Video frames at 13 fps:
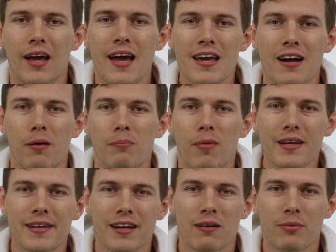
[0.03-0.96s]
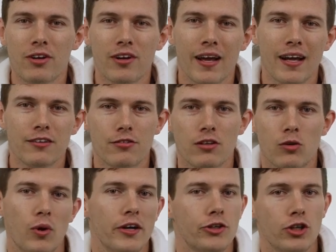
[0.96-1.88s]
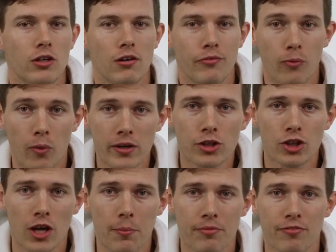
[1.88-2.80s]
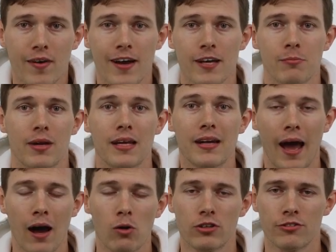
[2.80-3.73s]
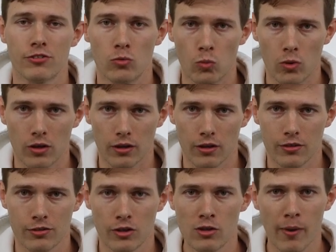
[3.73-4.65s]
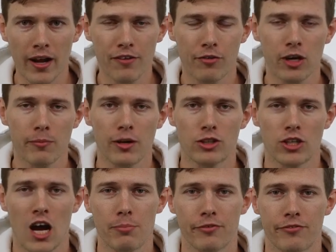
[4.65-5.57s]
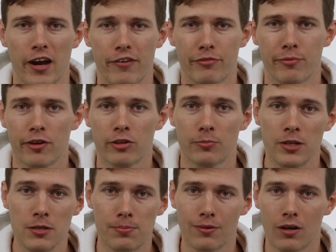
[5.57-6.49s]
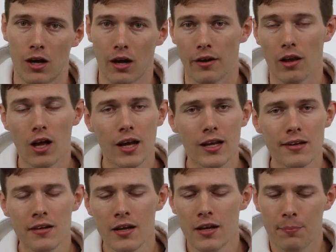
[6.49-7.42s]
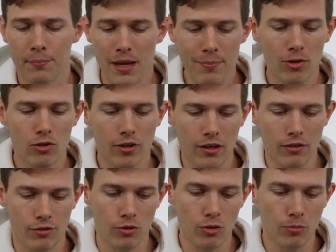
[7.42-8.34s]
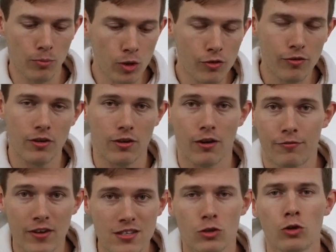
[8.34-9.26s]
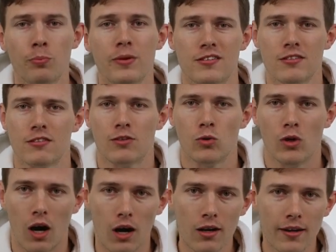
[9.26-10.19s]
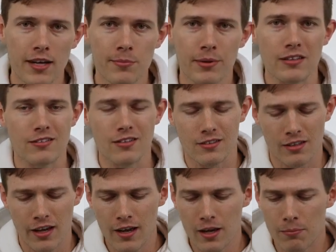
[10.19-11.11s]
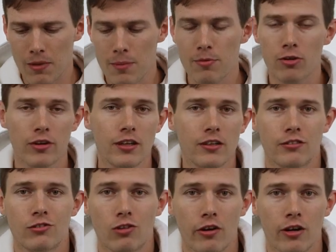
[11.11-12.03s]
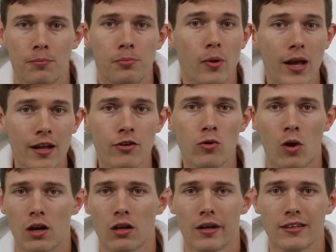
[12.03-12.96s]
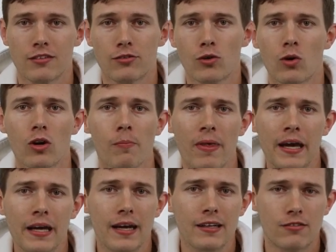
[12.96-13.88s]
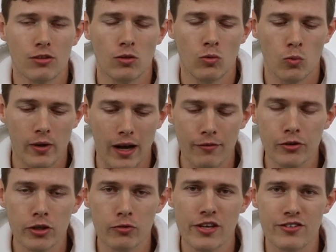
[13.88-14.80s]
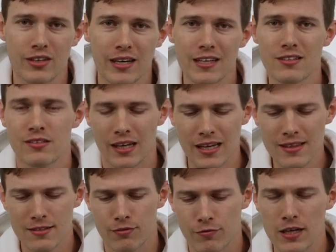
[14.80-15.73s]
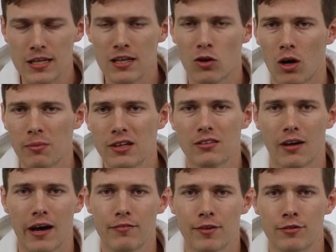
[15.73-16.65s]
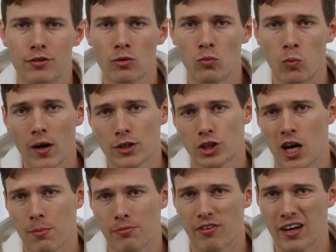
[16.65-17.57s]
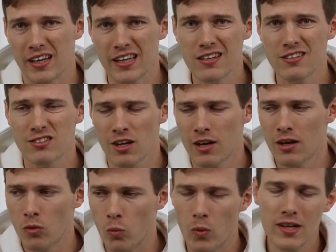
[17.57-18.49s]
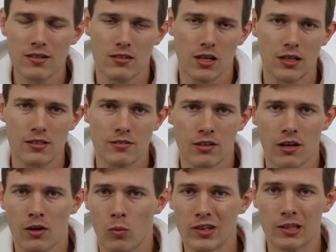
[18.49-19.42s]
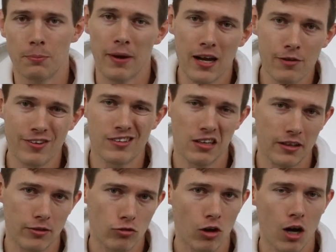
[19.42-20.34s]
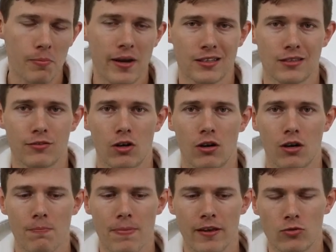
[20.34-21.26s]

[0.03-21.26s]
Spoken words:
Hey, I'm Mike, and I'm here to answer the question of what is Shopify and how does it work? So you might have heard about Shopify from other people online. Maybe you're looking to move a physical business to an online business. Maybe you're looking to start a brand new online store. And so whatever your reason is, in this video, I'm going to dive into what Shopify is, what it does, what the benefits and the drawbacks of it are,